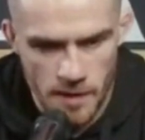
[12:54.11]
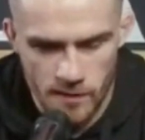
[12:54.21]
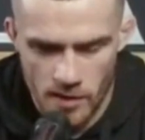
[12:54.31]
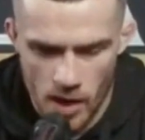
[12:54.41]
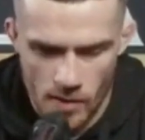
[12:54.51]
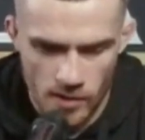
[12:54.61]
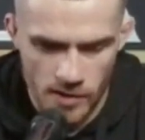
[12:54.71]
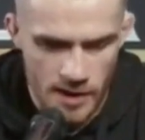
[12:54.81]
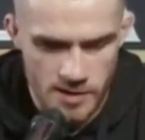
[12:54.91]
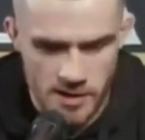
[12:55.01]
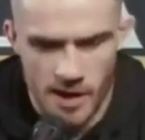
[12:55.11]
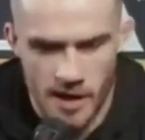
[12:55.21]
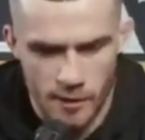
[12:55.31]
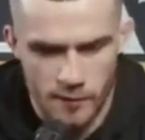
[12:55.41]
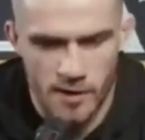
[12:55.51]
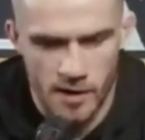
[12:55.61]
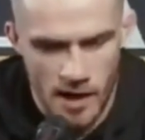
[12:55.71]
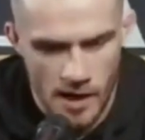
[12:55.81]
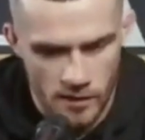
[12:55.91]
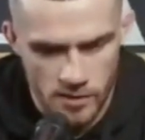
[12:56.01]
Even though I'm only getting started, I feel like I
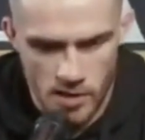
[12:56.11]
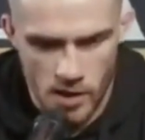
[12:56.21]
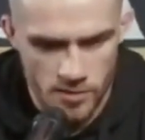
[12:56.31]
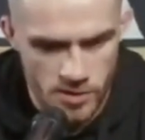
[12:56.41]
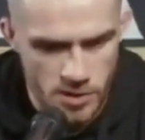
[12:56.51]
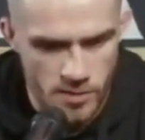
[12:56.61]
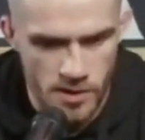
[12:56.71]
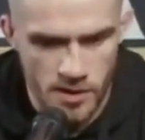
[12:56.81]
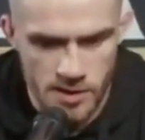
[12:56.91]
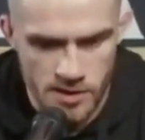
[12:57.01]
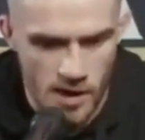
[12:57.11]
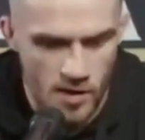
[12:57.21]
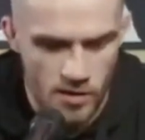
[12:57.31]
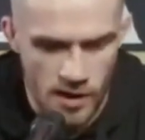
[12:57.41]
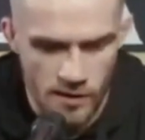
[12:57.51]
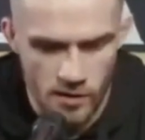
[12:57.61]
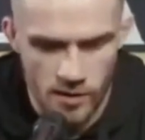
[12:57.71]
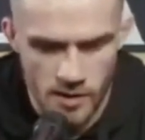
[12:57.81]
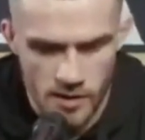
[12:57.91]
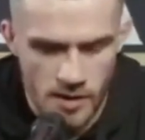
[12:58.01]
have so much experience at a high level,
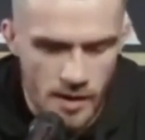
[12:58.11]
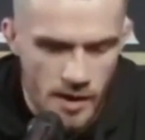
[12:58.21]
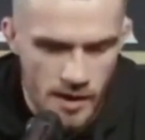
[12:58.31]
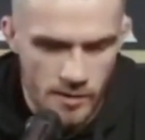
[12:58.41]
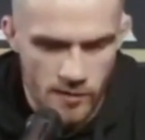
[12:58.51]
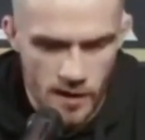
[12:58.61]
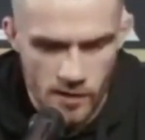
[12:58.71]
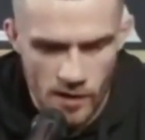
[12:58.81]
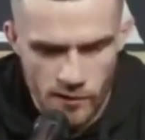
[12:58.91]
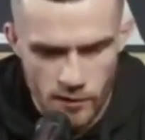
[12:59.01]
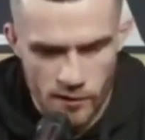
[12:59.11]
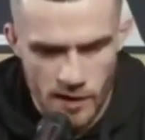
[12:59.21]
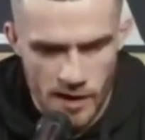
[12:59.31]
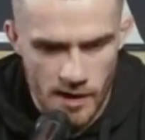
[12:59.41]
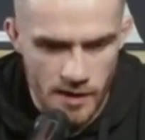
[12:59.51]
and I'm really grateful for that.